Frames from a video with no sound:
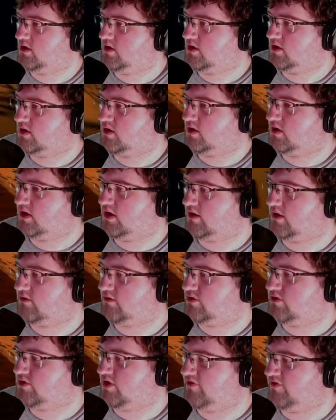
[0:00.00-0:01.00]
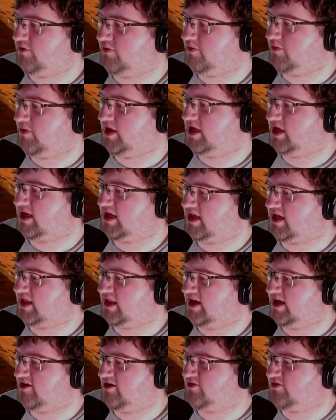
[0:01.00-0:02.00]
Okay, Draw from the main deck.
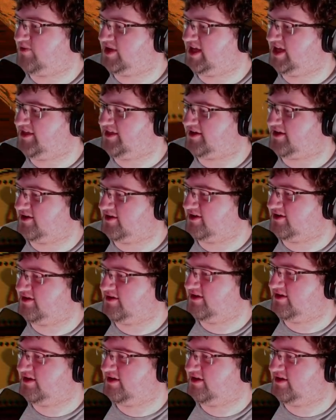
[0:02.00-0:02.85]
There's my death card.